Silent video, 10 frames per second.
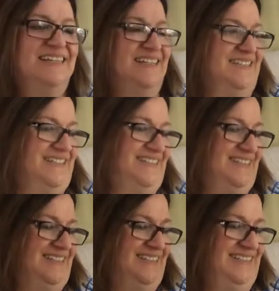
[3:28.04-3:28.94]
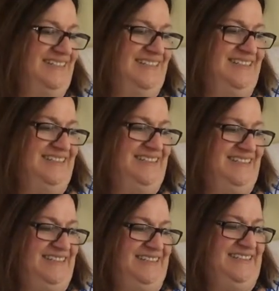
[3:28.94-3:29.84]

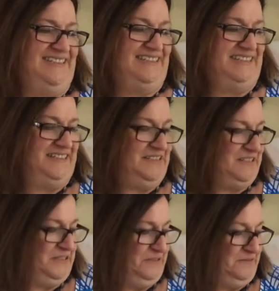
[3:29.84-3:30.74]
(silence)